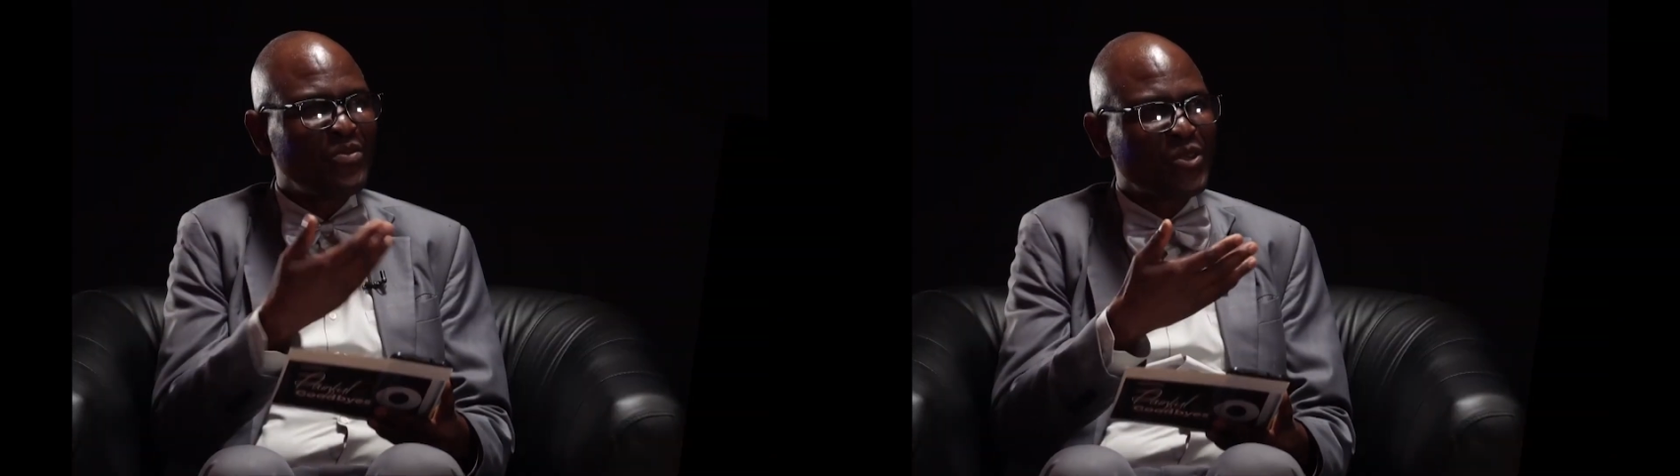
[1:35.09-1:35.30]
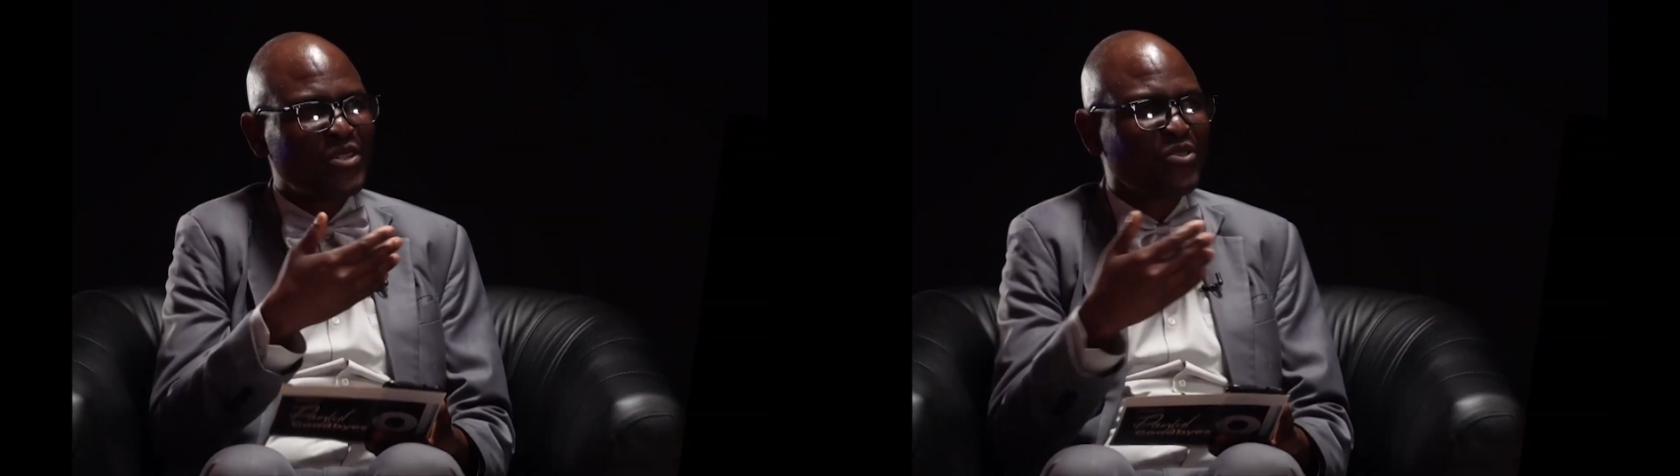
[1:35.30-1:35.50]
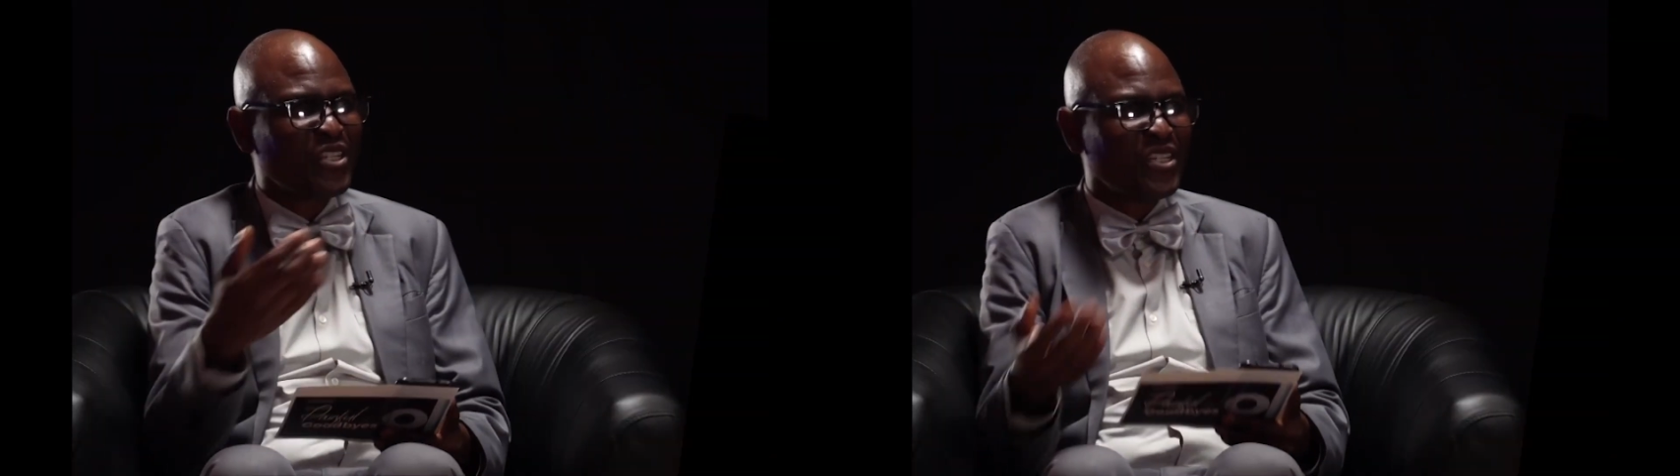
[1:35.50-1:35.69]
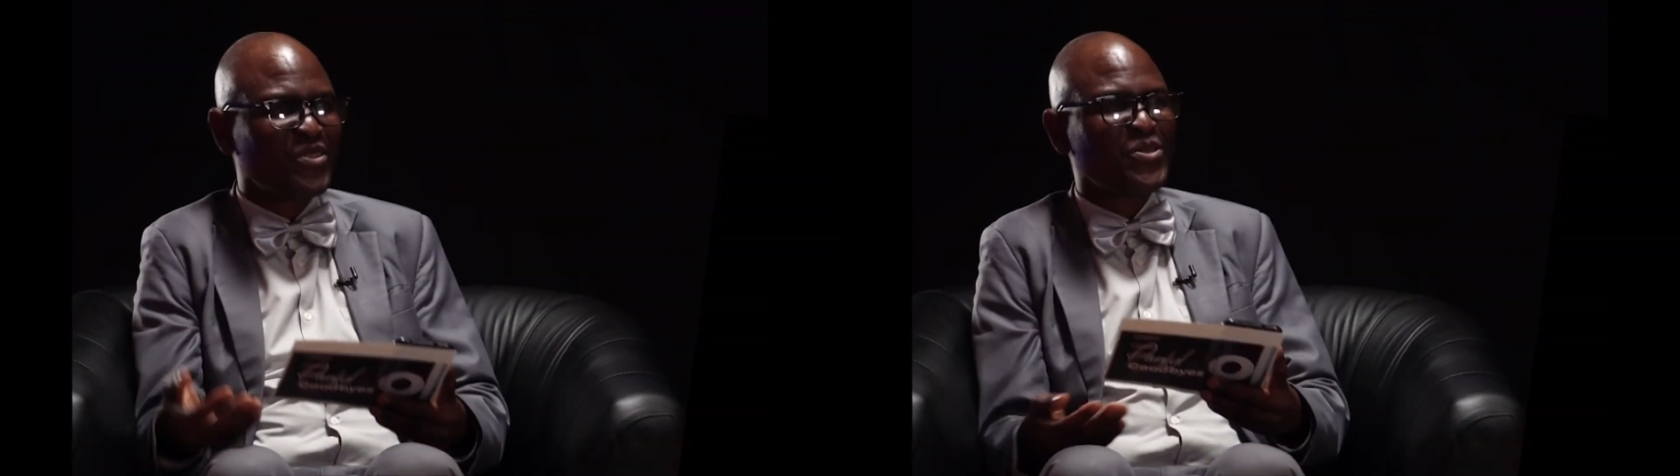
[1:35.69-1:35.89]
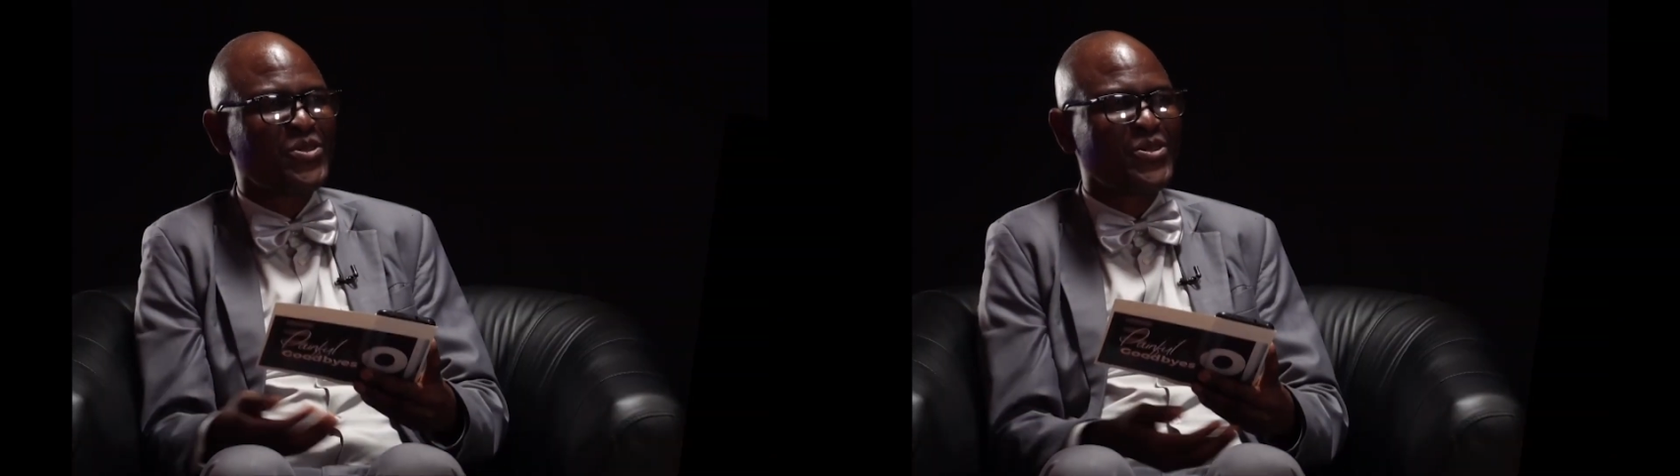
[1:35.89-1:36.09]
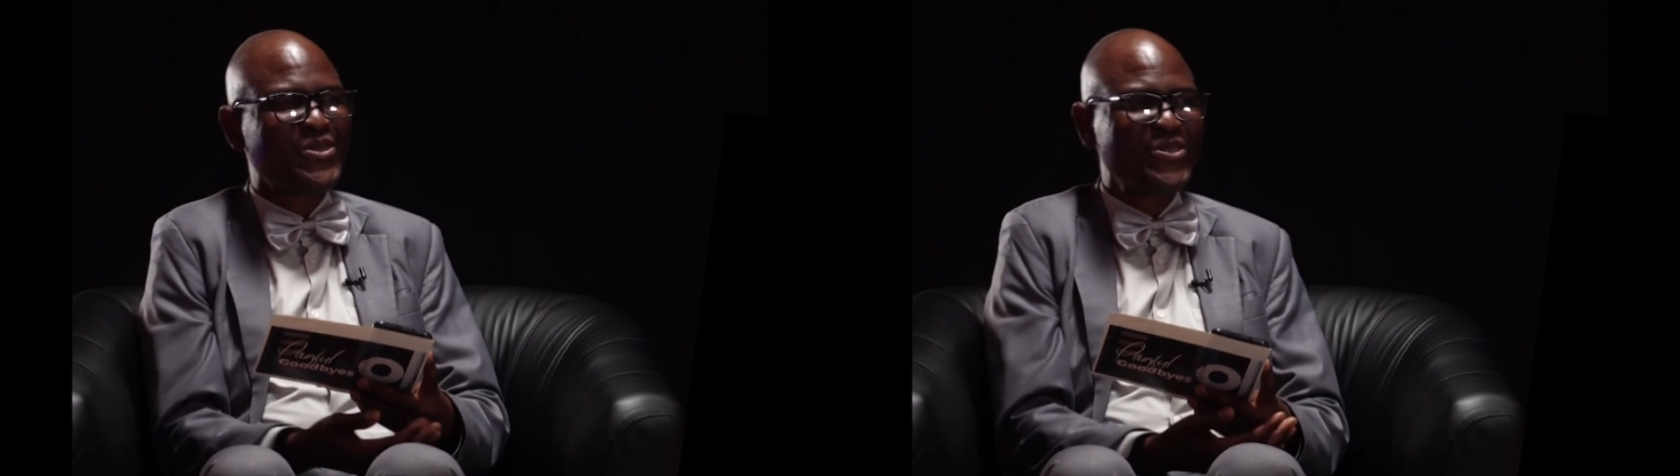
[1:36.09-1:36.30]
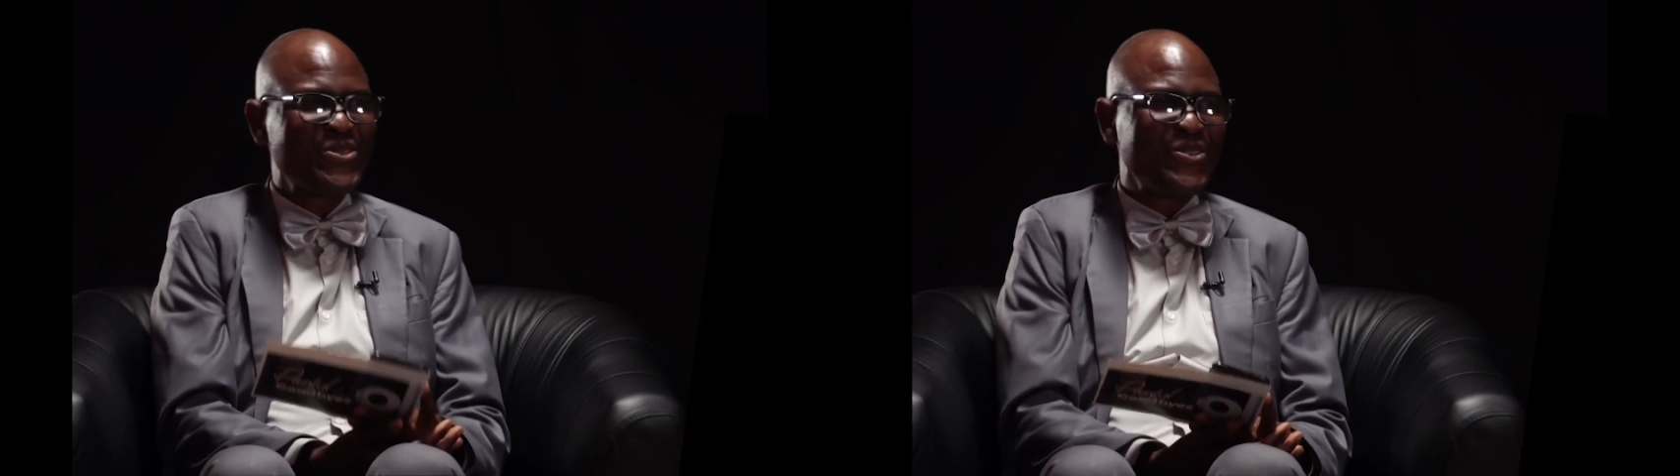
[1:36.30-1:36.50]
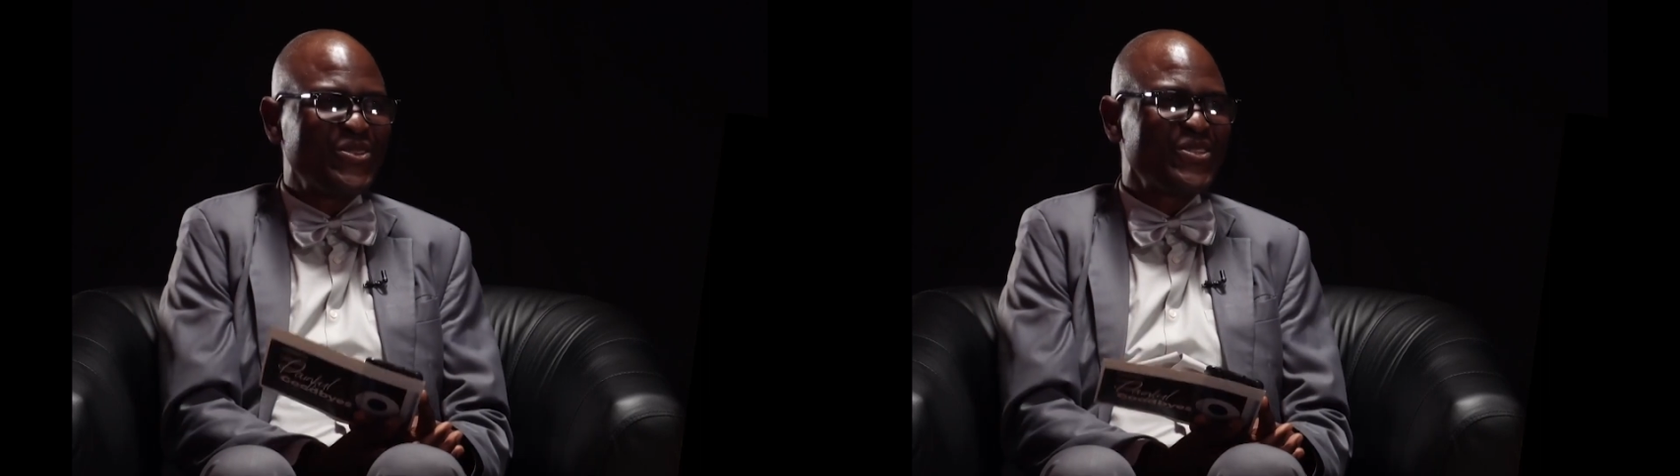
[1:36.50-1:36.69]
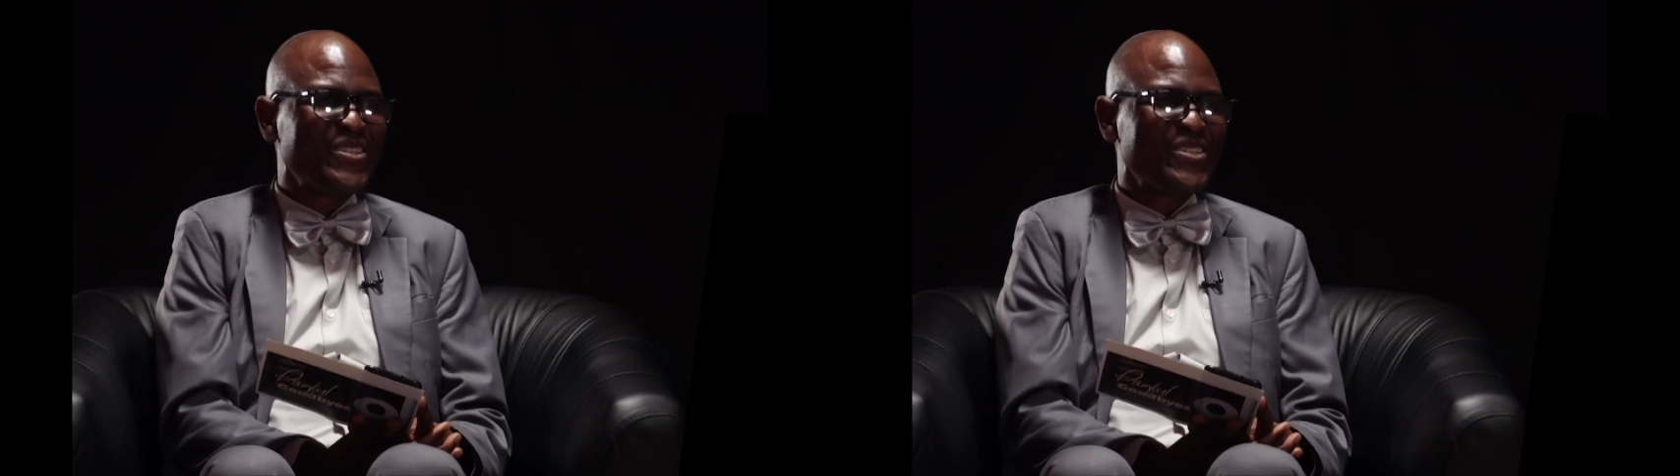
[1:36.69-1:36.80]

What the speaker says: motivated you to do